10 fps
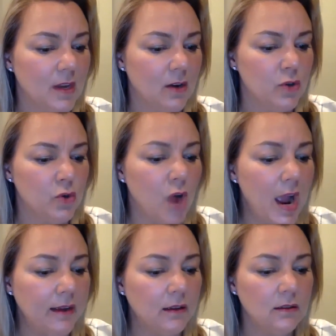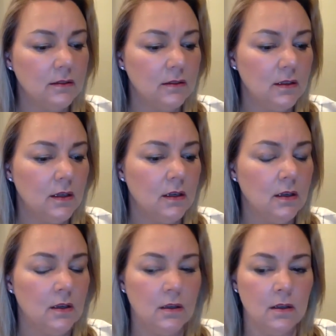trial
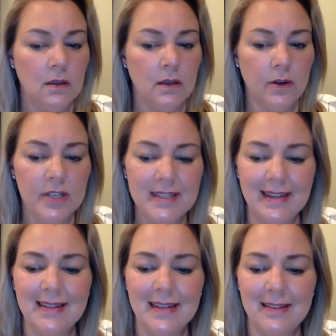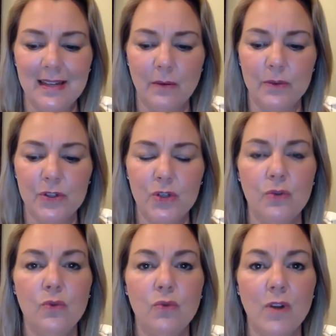and our sentencing was
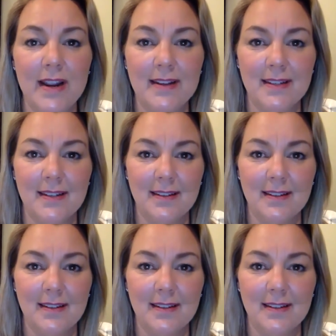too great.